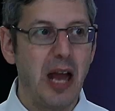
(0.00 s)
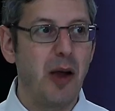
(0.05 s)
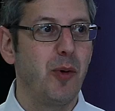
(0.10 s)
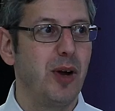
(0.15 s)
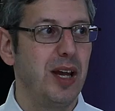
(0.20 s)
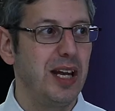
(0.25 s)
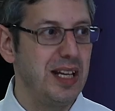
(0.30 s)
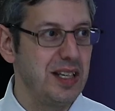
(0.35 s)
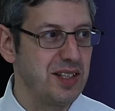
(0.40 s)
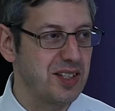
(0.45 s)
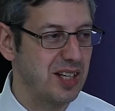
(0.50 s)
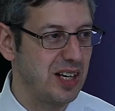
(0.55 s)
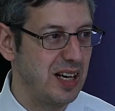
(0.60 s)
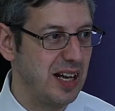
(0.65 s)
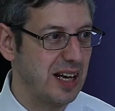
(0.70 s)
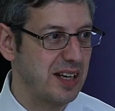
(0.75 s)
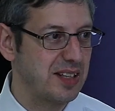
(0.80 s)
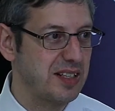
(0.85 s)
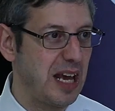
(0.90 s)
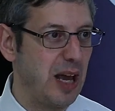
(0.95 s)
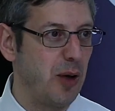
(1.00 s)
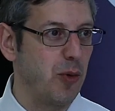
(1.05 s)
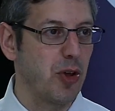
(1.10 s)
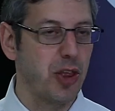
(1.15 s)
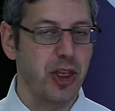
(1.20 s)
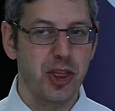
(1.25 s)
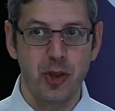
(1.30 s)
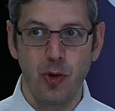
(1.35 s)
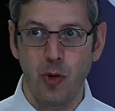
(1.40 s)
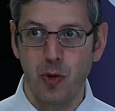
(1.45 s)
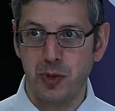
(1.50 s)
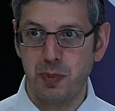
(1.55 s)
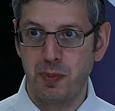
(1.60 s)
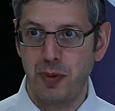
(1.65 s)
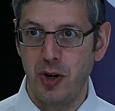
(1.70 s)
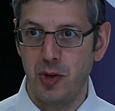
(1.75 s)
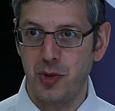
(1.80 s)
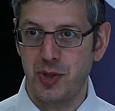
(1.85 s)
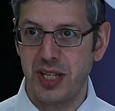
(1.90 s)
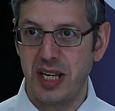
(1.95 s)
Our intellect, our thought
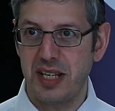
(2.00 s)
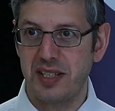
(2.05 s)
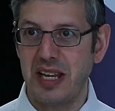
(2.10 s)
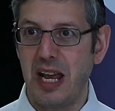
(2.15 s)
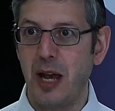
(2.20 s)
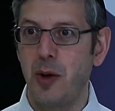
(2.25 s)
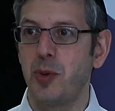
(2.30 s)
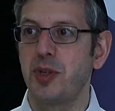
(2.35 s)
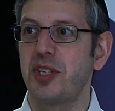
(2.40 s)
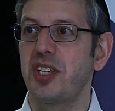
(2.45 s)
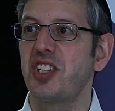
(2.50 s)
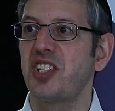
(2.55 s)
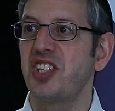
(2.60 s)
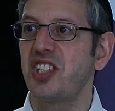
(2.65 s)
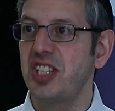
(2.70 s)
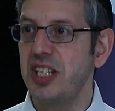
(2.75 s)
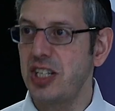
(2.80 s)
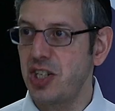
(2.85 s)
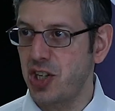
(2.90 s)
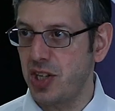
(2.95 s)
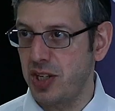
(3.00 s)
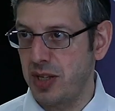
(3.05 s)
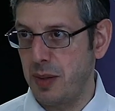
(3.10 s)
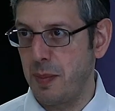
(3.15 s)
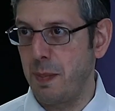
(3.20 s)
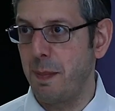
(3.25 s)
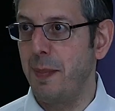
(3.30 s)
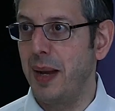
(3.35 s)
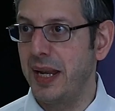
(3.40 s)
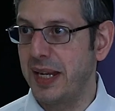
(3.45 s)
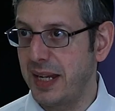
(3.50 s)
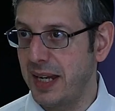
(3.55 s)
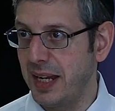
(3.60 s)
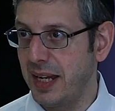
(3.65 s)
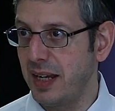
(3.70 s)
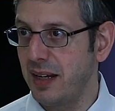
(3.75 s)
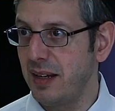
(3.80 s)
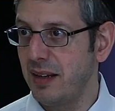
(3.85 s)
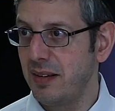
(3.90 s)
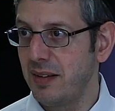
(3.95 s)
process, our
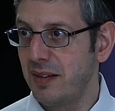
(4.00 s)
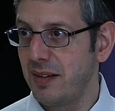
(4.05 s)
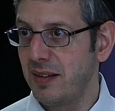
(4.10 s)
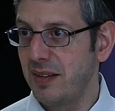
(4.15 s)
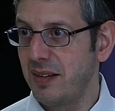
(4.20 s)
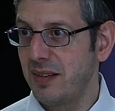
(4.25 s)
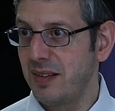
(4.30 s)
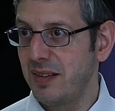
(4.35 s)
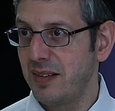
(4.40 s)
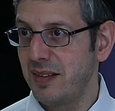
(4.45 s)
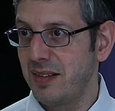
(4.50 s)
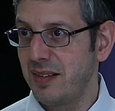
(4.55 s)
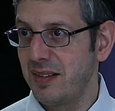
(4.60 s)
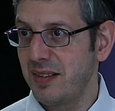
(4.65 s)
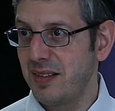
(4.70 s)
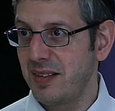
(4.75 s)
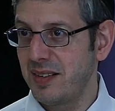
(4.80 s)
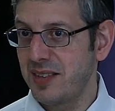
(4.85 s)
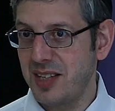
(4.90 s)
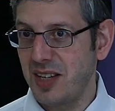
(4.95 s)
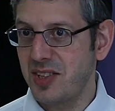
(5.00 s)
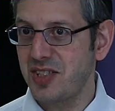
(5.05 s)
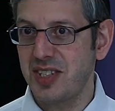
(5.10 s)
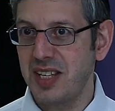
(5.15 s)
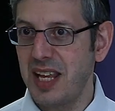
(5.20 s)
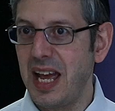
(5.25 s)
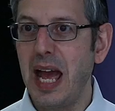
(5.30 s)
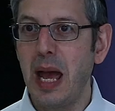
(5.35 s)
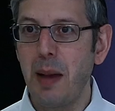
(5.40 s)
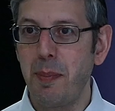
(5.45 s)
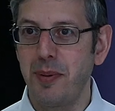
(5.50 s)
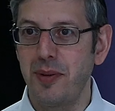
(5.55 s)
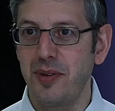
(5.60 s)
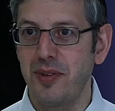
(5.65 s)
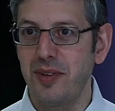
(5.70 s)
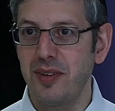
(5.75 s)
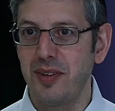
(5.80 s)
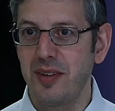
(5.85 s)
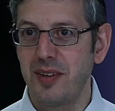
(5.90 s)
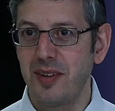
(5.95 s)
decision-making doesn't
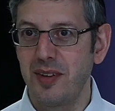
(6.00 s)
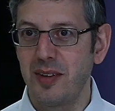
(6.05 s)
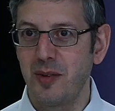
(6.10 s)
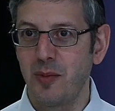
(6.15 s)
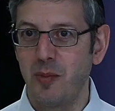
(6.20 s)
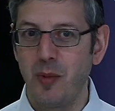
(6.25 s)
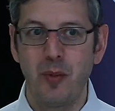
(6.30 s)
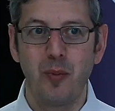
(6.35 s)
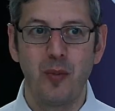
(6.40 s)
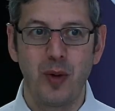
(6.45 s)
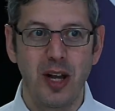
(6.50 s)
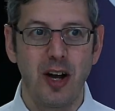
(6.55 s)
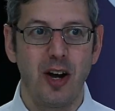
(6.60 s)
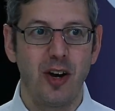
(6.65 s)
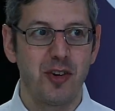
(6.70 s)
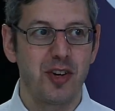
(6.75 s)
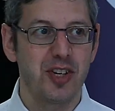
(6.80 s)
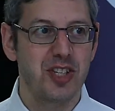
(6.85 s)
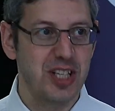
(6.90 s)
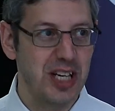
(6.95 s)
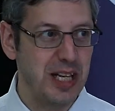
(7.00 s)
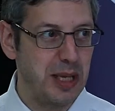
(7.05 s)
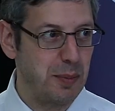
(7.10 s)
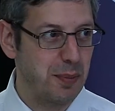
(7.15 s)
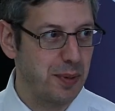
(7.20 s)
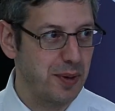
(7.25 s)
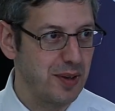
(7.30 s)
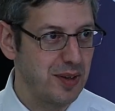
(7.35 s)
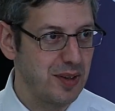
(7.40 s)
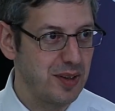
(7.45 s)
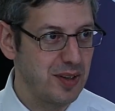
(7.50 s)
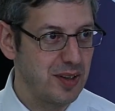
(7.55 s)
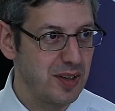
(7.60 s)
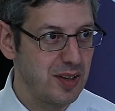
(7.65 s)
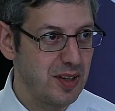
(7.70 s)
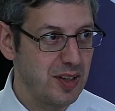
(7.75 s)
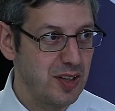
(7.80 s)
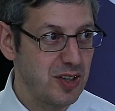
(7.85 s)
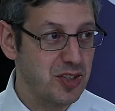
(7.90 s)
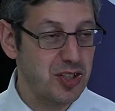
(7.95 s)
happen when we are asleep.
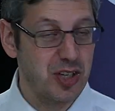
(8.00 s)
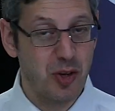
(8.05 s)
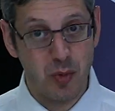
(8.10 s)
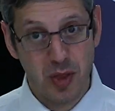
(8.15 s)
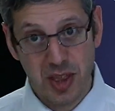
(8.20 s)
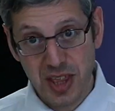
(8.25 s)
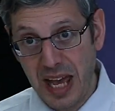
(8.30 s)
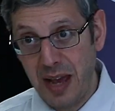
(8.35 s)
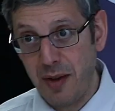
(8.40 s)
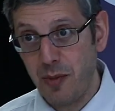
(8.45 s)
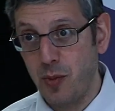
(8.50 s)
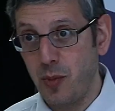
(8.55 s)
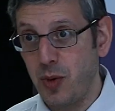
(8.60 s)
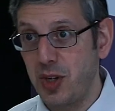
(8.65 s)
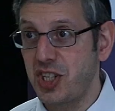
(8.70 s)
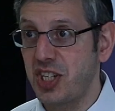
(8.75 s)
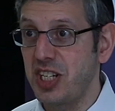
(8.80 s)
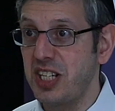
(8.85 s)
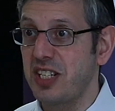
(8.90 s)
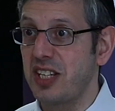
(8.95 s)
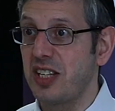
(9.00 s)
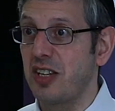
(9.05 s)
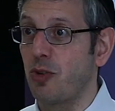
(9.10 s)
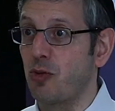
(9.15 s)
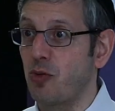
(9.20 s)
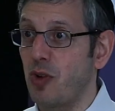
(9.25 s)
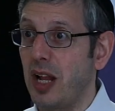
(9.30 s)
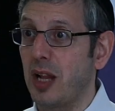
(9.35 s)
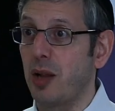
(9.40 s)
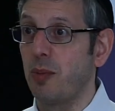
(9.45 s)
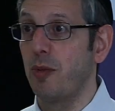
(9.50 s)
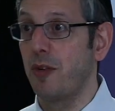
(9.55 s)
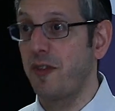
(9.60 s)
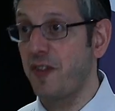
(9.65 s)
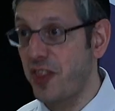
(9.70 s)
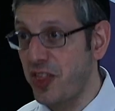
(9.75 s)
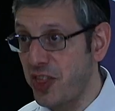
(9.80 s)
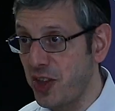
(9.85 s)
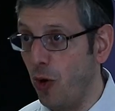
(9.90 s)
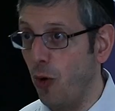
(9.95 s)
So that which is in the realm
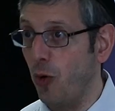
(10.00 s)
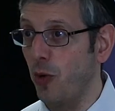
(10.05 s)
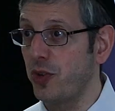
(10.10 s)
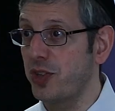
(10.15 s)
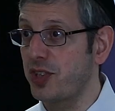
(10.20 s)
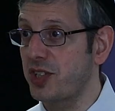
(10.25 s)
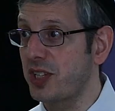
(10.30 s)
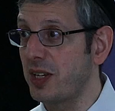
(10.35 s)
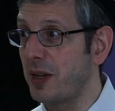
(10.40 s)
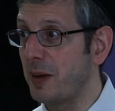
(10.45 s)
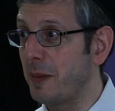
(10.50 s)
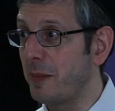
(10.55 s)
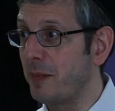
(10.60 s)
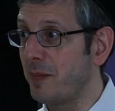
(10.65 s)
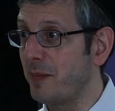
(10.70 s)
of thought